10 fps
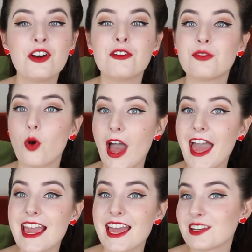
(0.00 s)
for
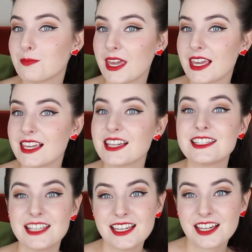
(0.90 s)
A&P
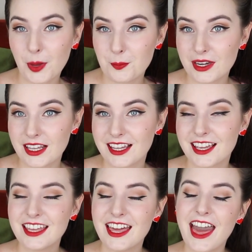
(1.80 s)
Tea Company,
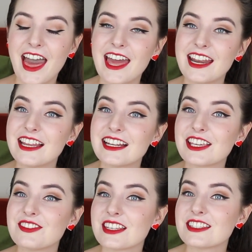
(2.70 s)
and it
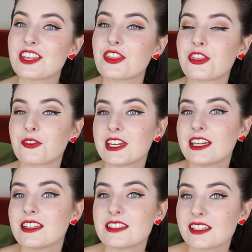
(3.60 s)
gives us three
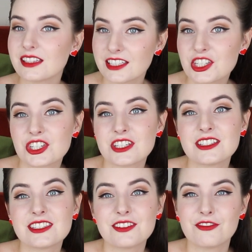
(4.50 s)

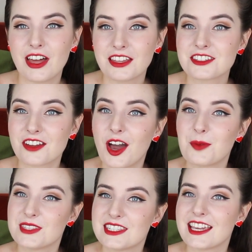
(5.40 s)
delicious
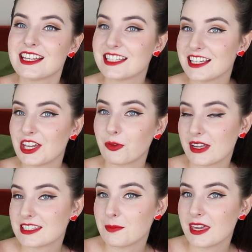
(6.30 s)
Valentine's Day tea
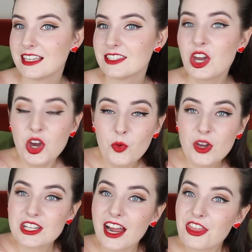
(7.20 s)
recipes,
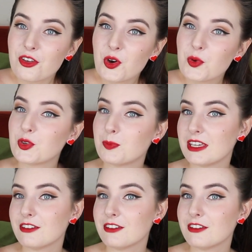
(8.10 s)
which I thought would be